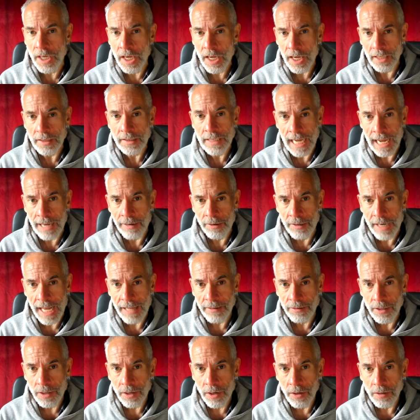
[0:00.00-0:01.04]
to cut down on
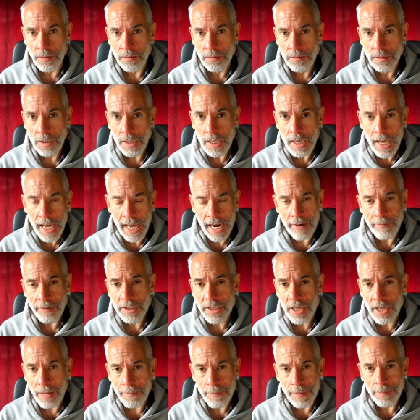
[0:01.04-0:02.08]
alcohol. And every
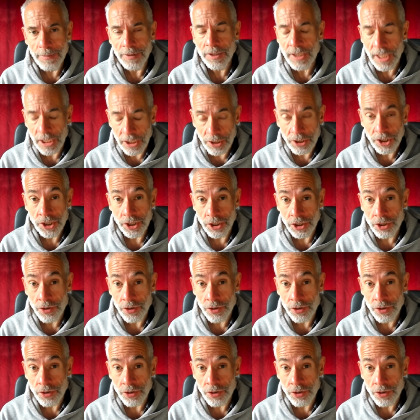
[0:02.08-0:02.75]
time people said you should